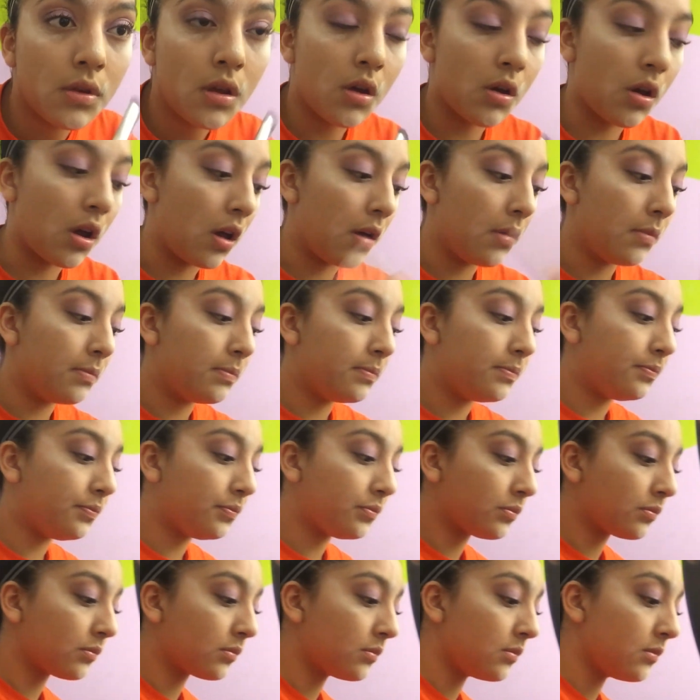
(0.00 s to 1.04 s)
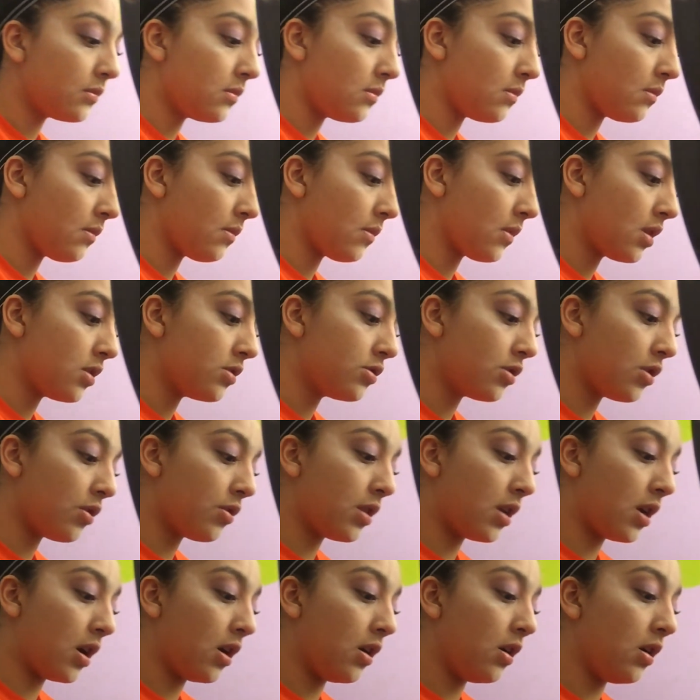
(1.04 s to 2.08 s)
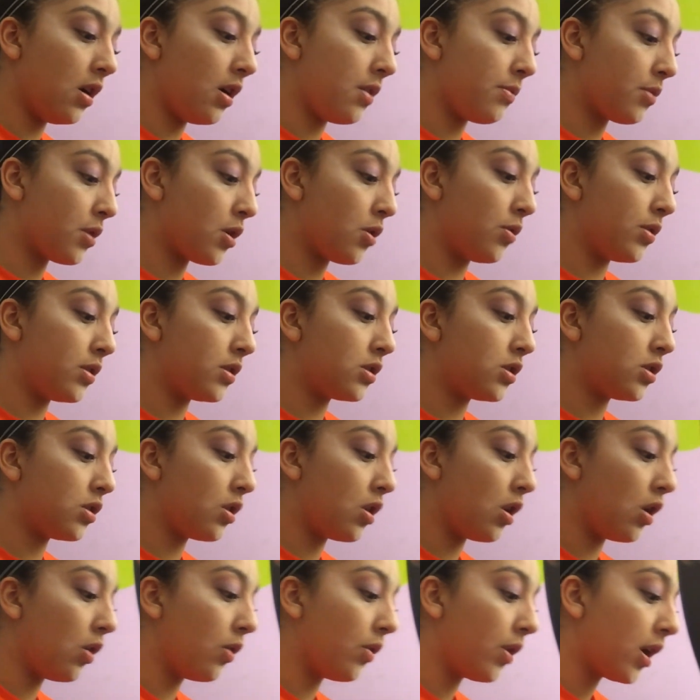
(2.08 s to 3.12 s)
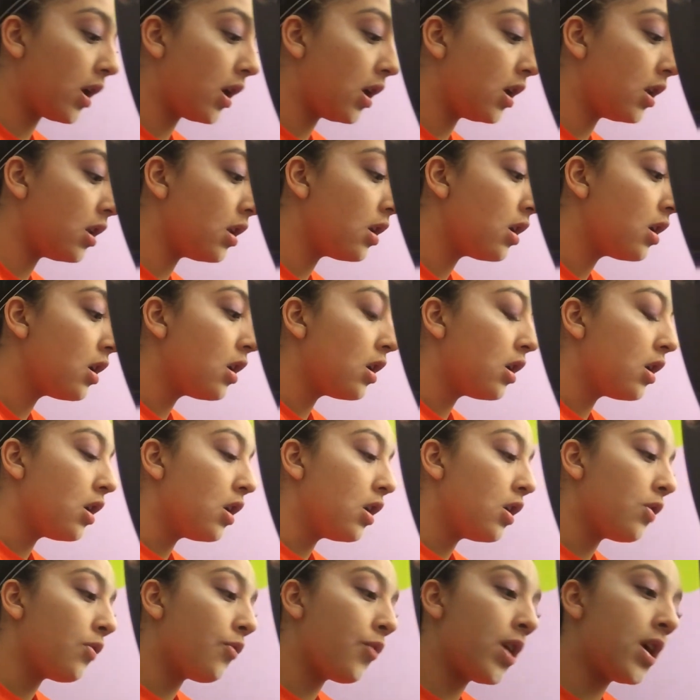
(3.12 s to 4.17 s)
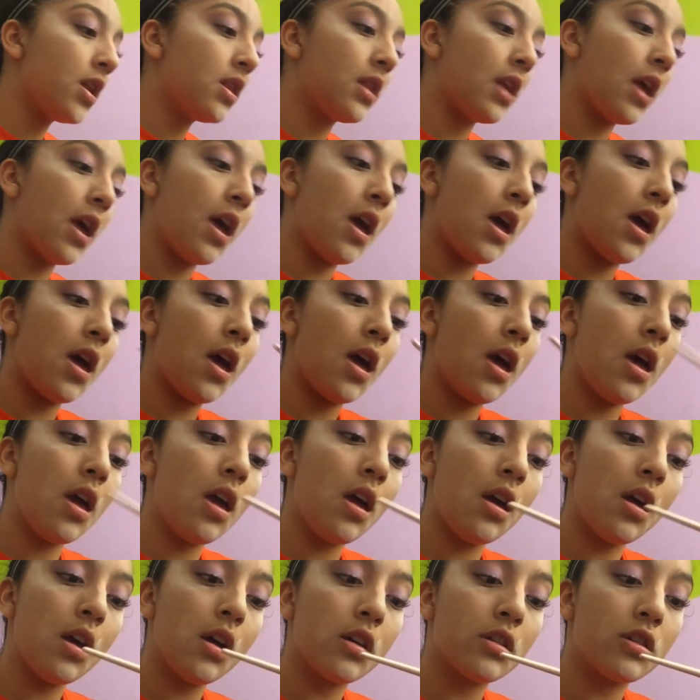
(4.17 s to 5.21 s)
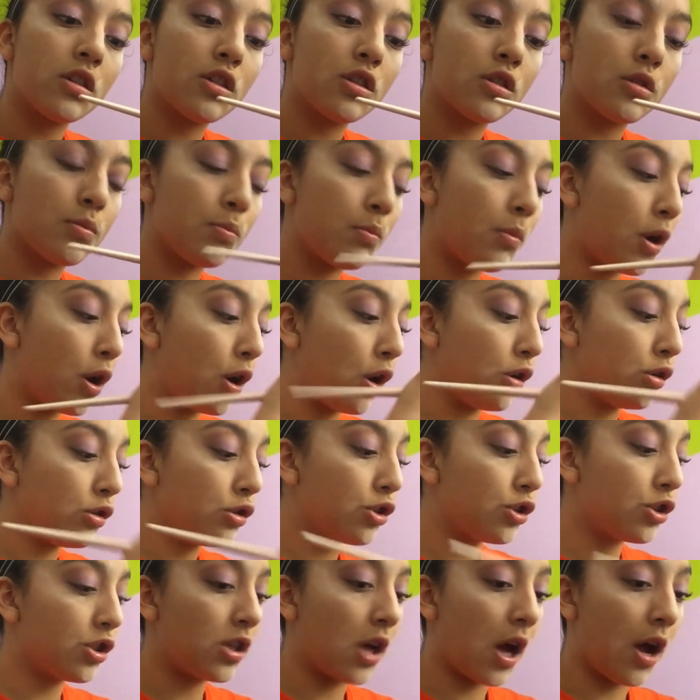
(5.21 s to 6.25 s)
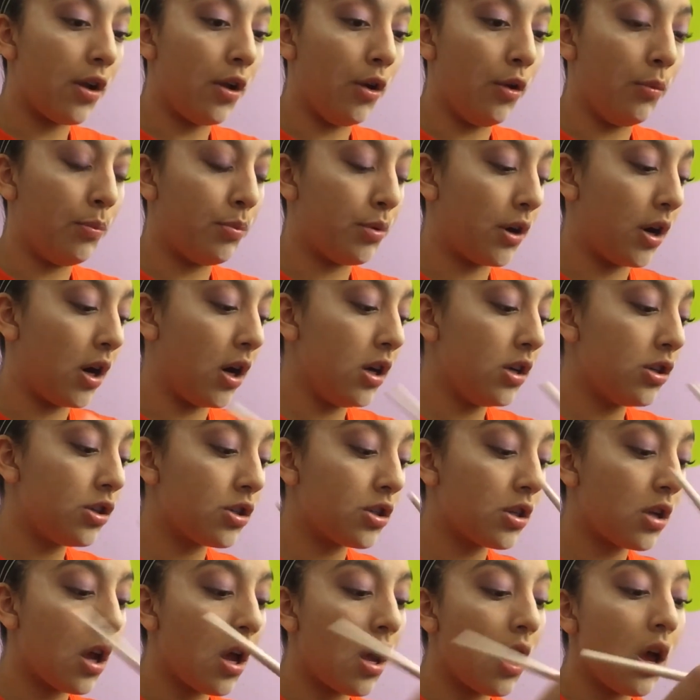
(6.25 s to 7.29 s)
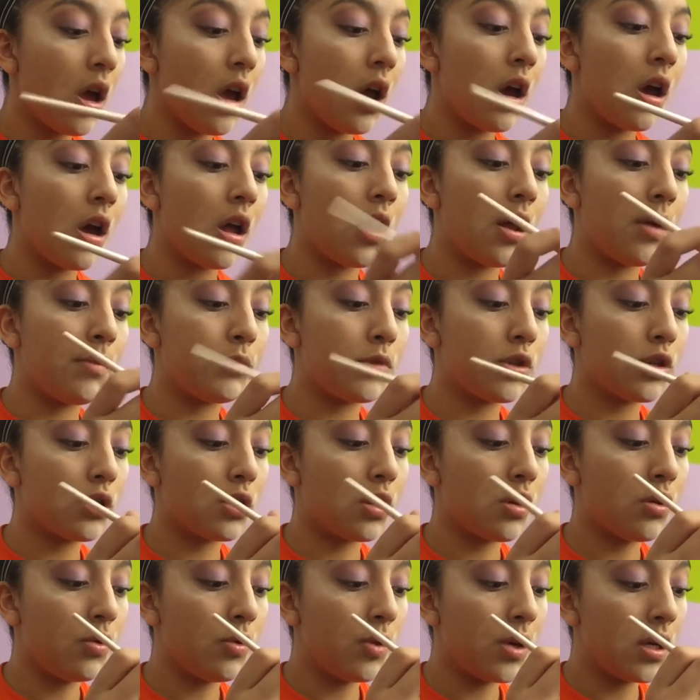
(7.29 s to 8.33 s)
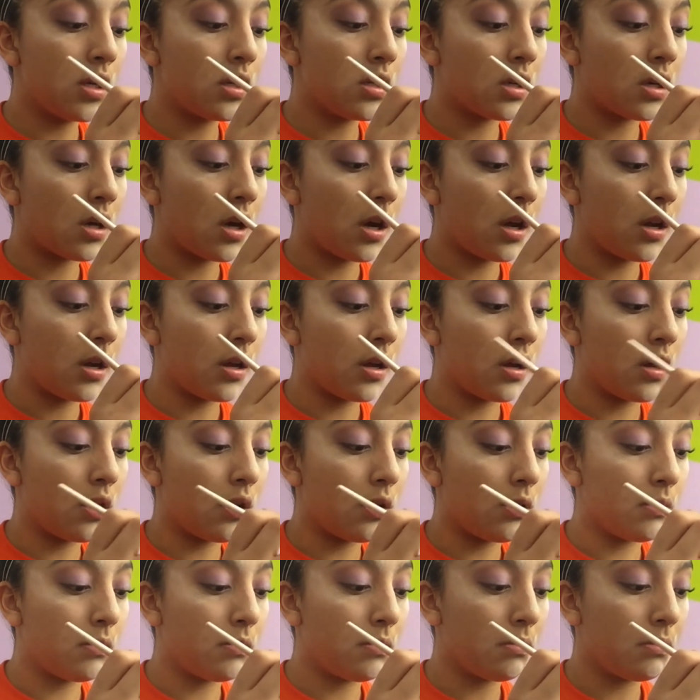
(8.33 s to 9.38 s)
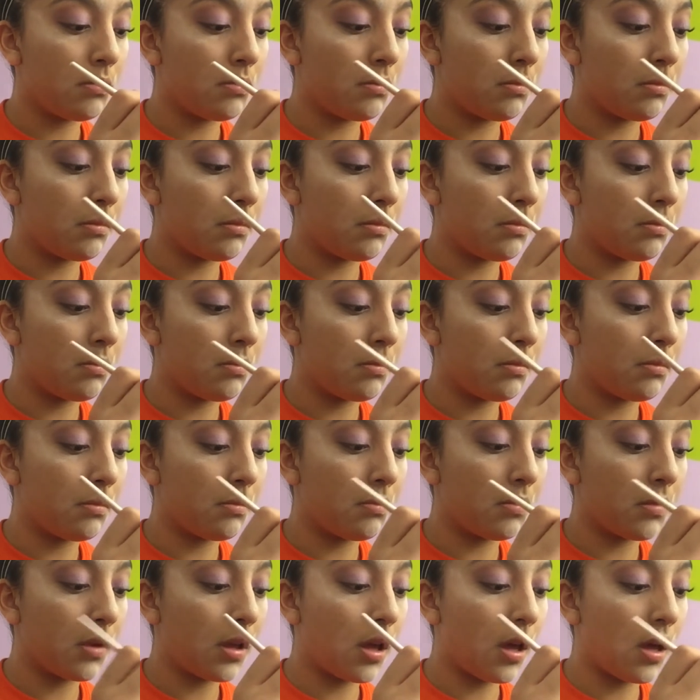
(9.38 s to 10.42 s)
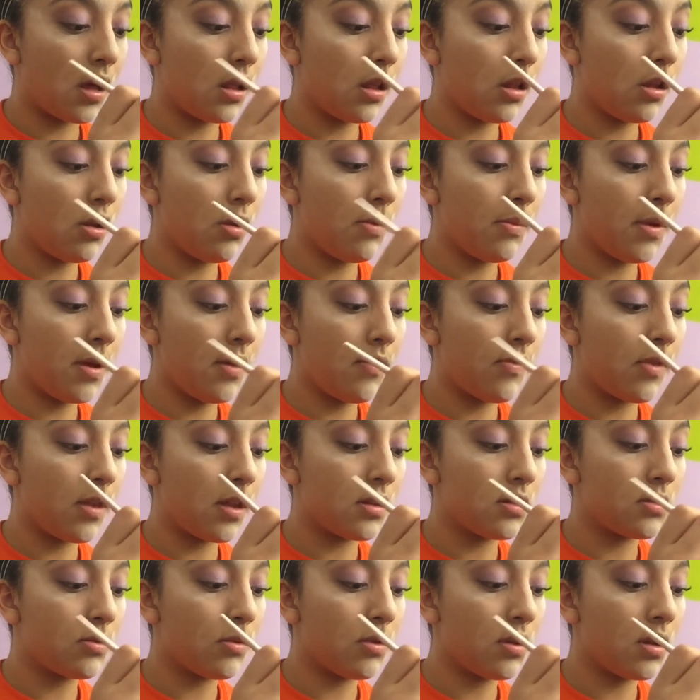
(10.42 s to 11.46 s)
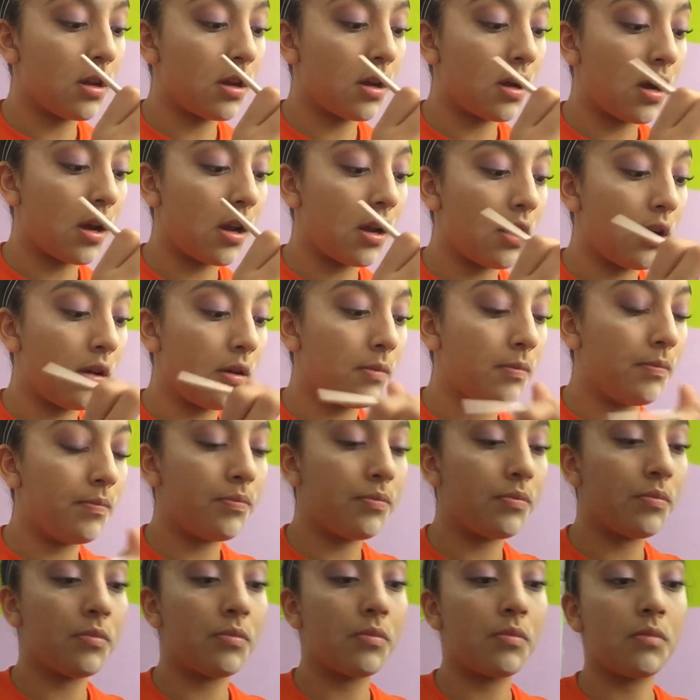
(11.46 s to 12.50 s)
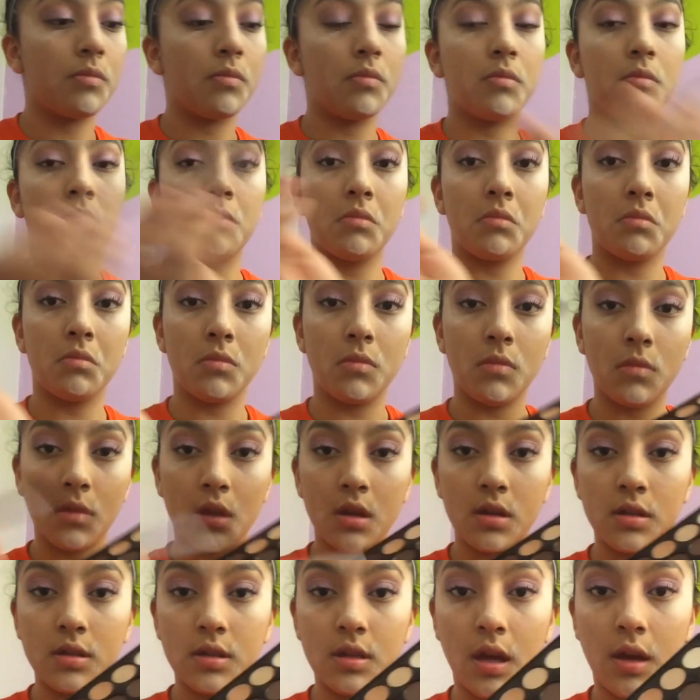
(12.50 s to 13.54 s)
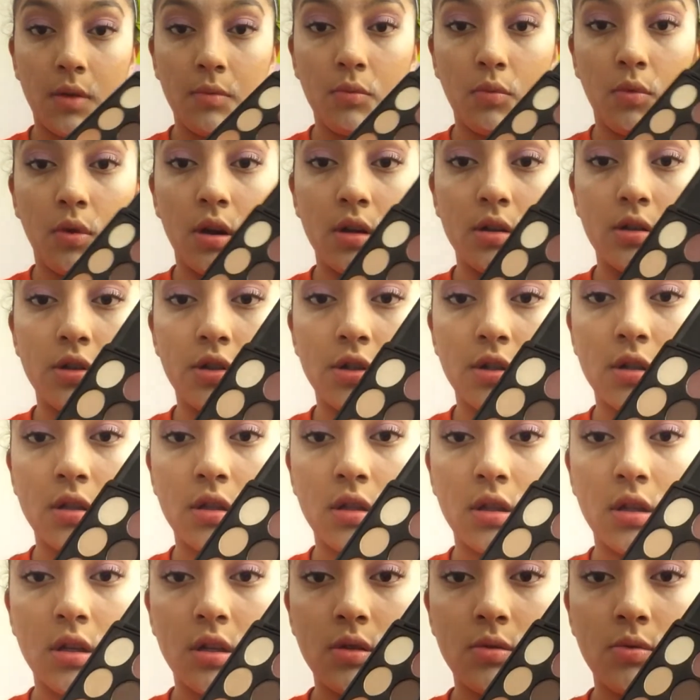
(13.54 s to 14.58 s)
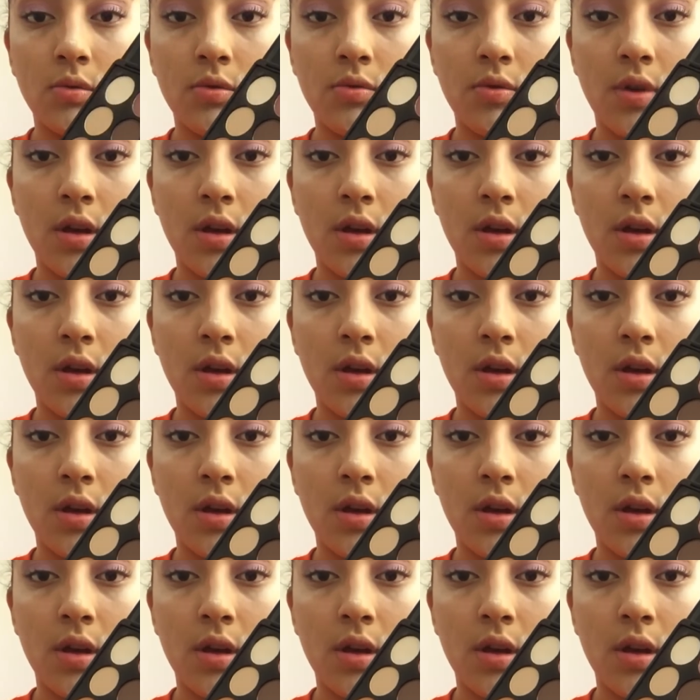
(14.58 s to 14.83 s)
Okay, so now I'm going to go in with a small shadow brush, and I'm just going to kind of get a little bit of this one and kind of the same one, just this one